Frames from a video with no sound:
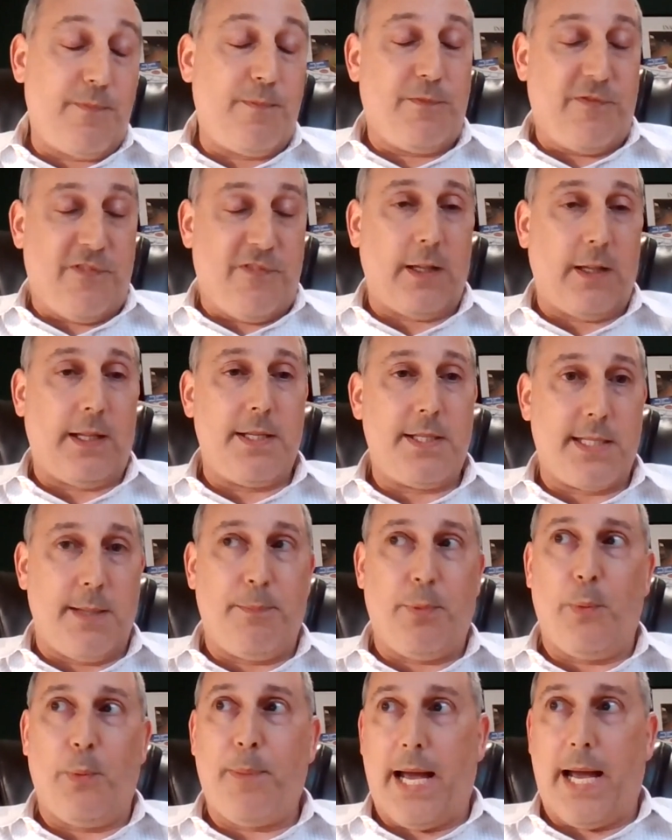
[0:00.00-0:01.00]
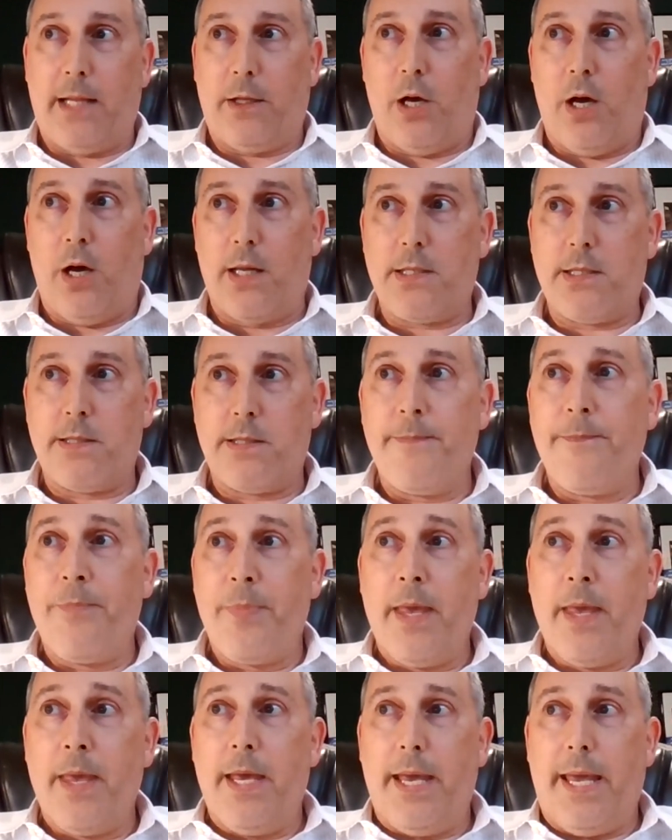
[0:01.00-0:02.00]
fairly simple bylaws,
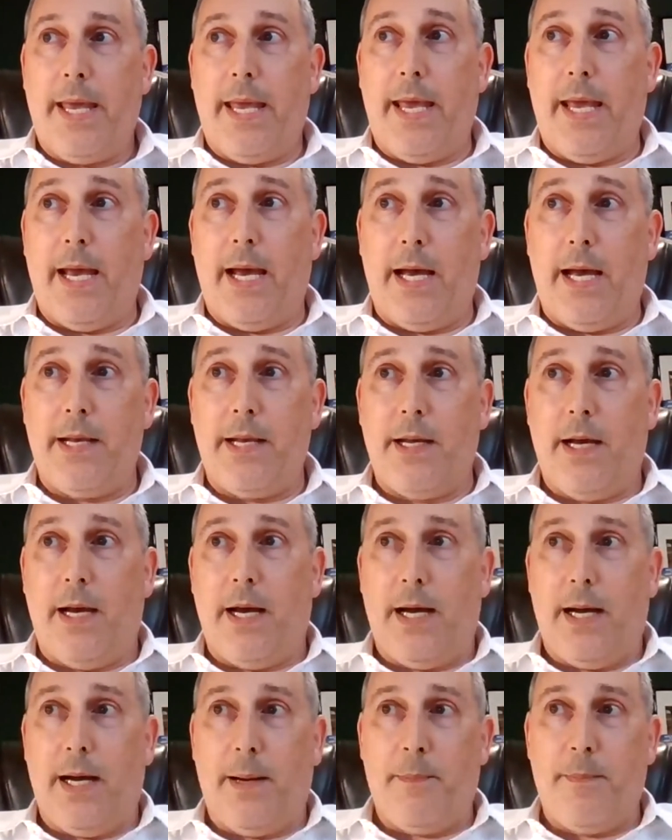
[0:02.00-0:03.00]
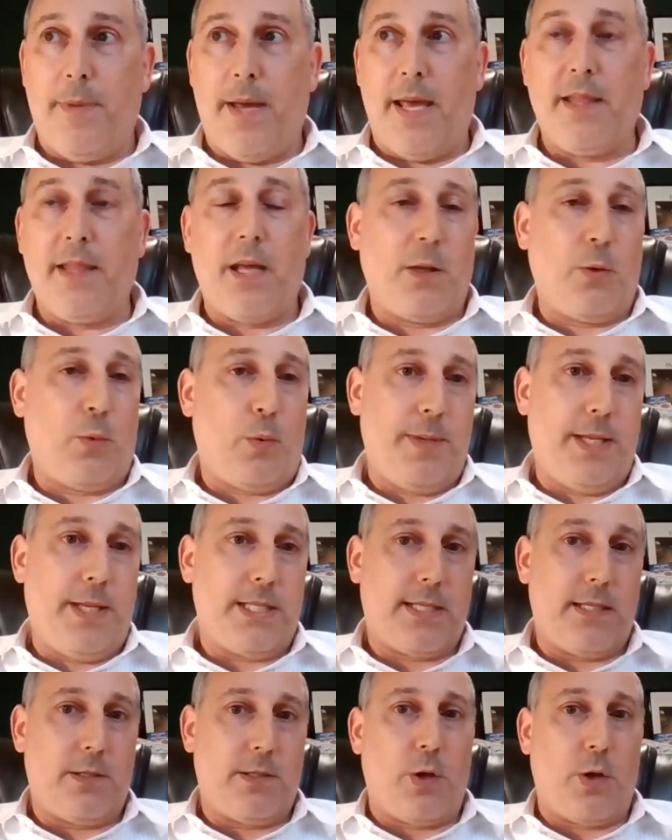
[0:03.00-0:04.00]
and then there will be
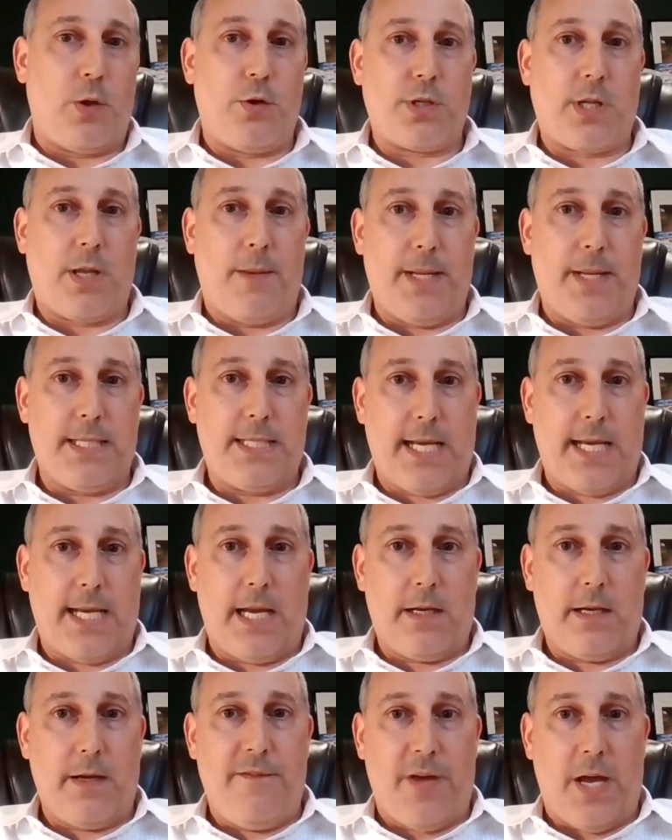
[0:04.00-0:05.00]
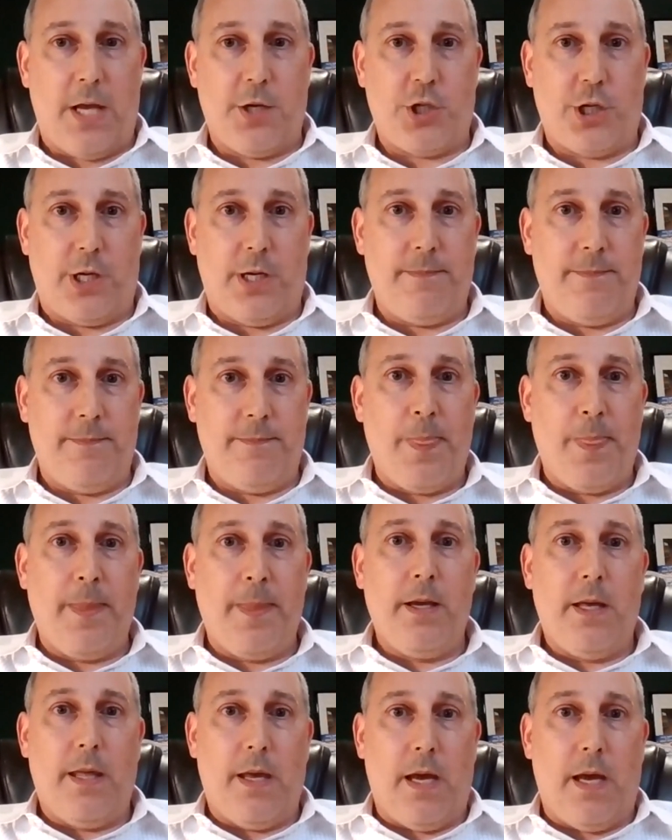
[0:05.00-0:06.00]
there's going to be a state convention.
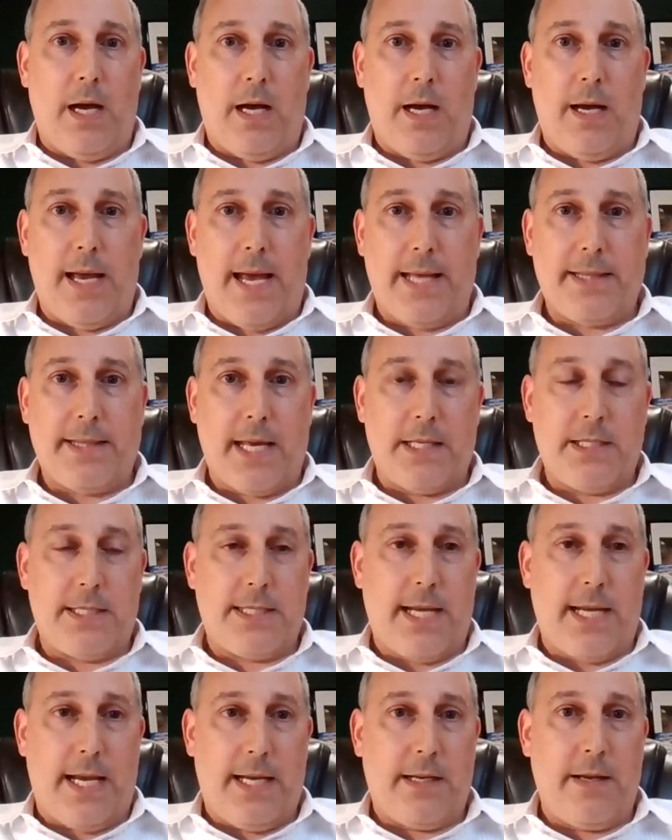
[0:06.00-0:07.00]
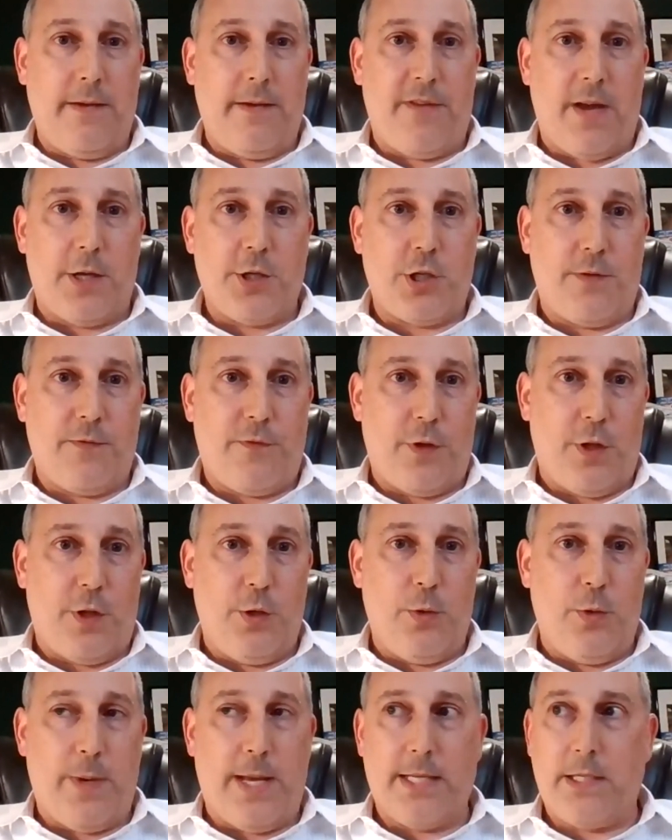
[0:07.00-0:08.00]
At that state convention for the
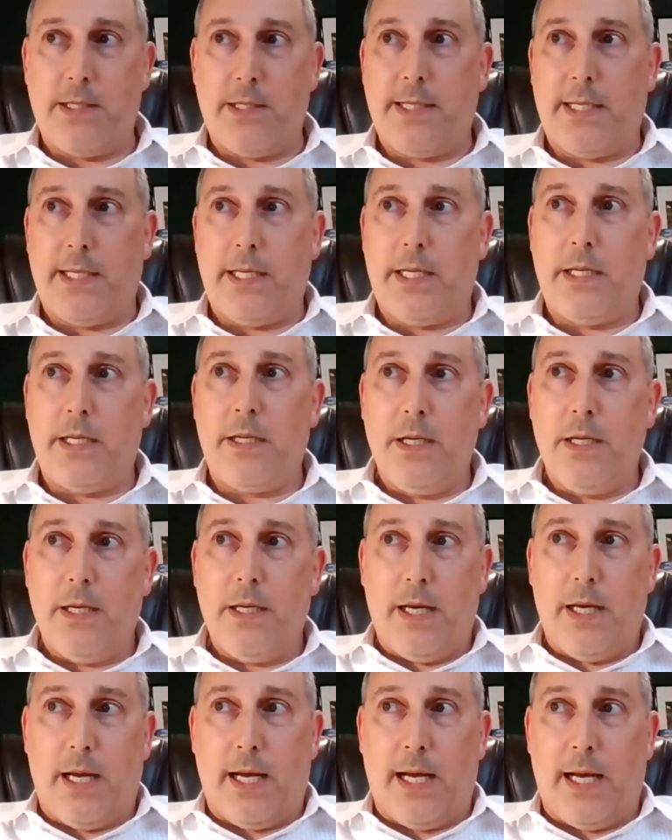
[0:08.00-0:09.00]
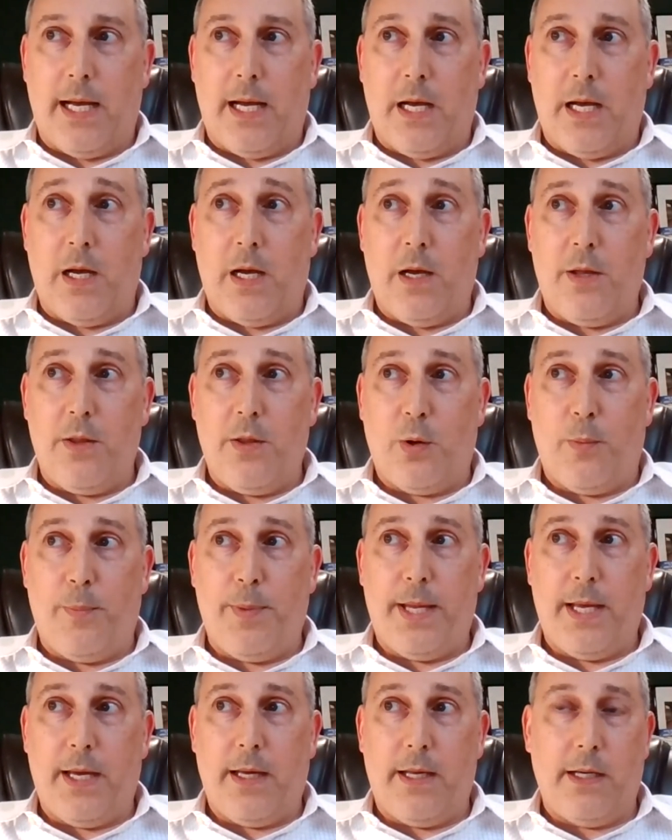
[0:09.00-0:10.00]
new entity, there will
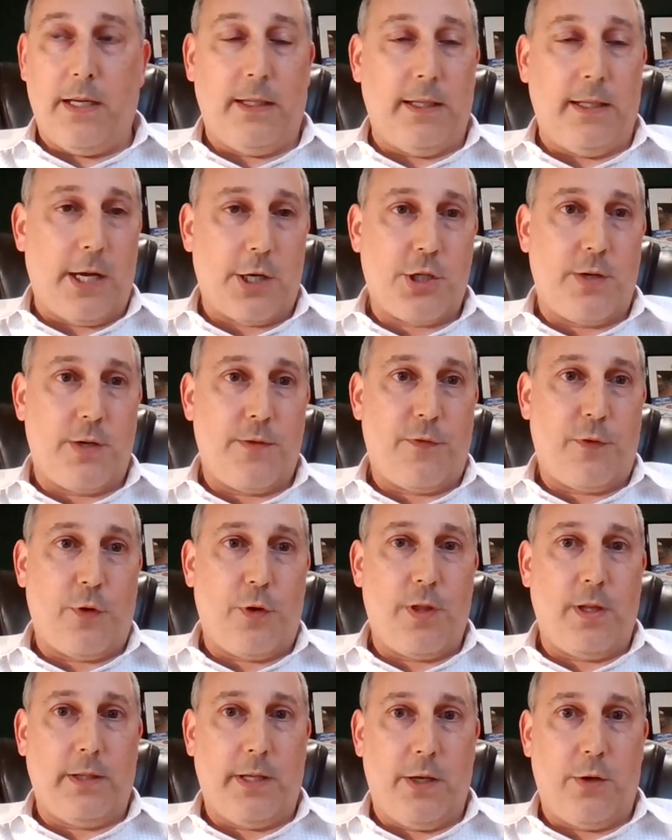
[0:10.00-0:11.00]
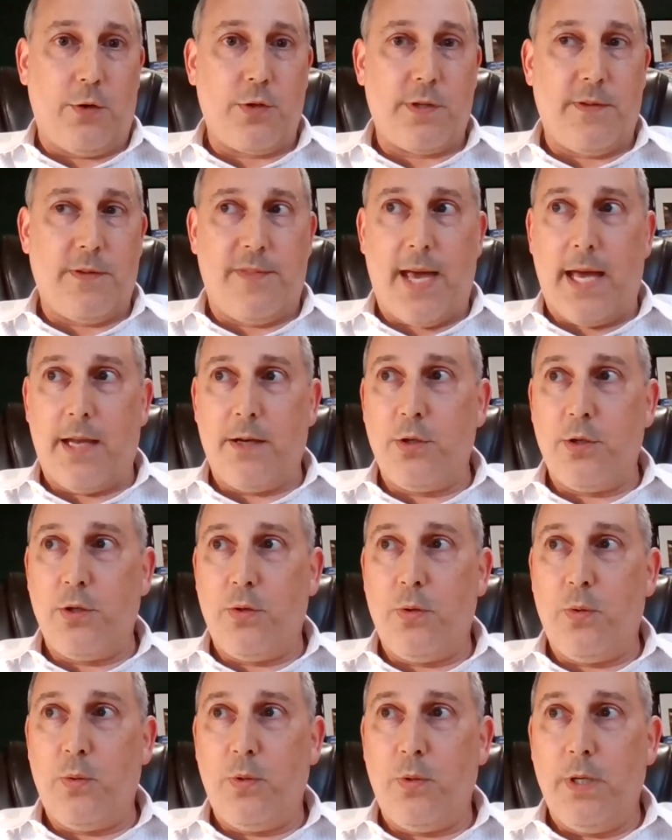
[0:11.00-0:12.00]
be an election for the leaders of that
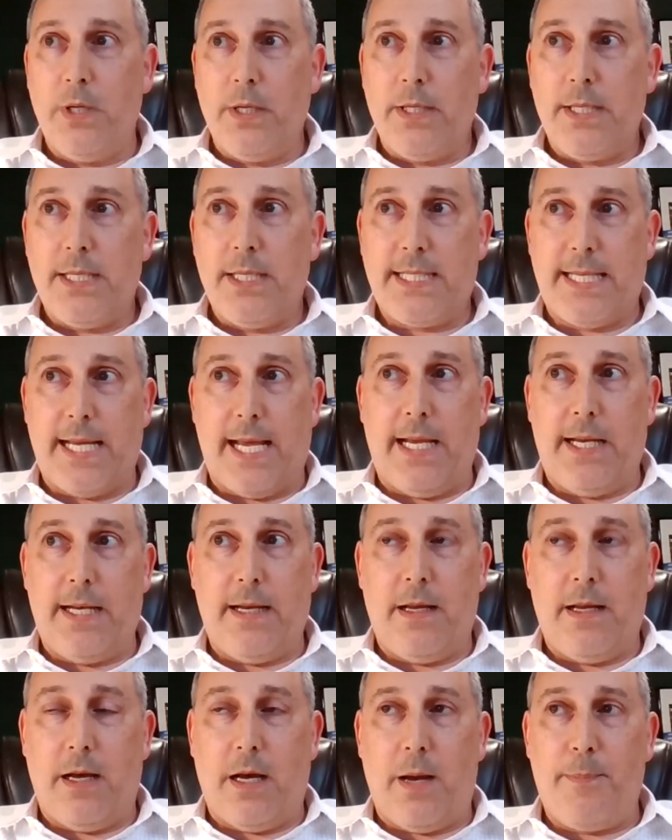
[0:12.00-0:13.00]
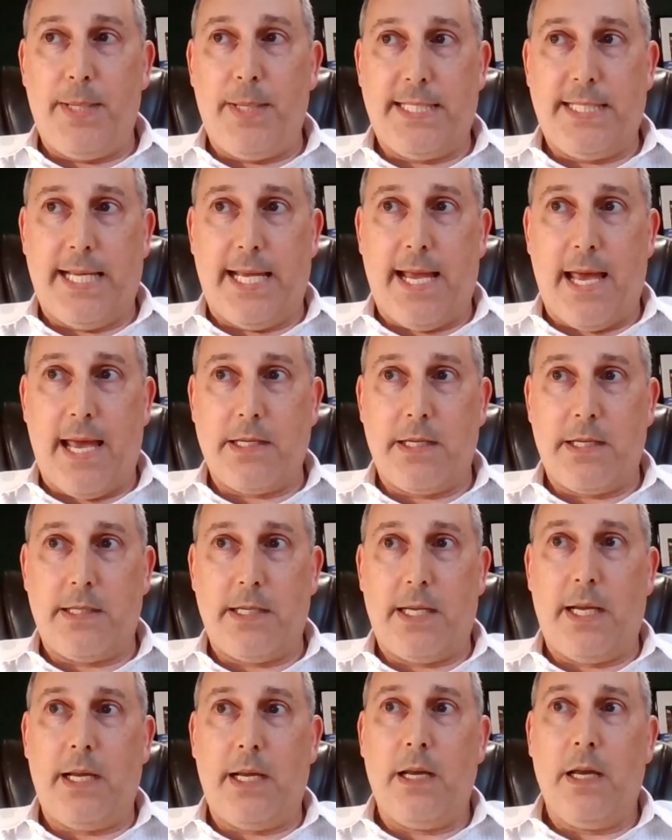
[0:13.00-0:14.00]
new state PTA
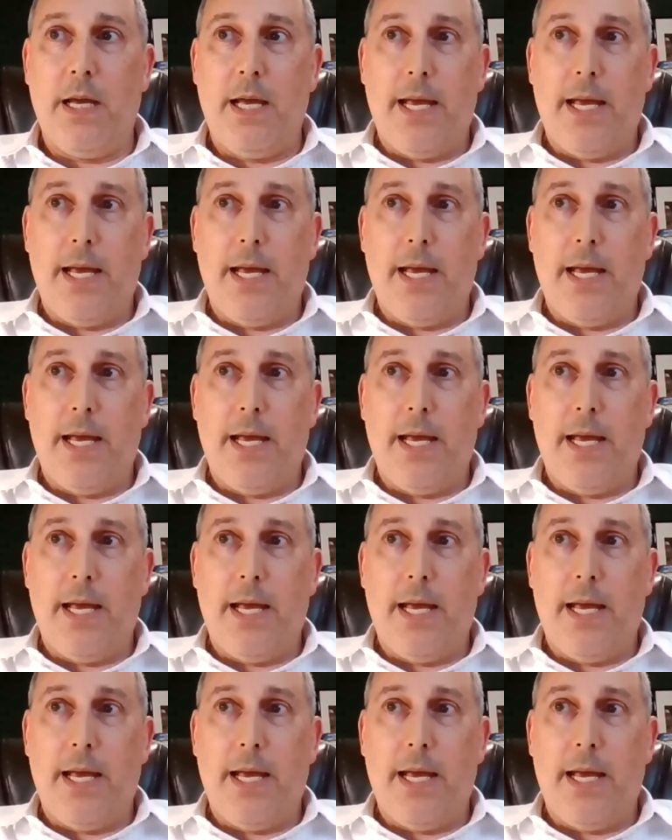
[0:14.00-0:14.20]
entity,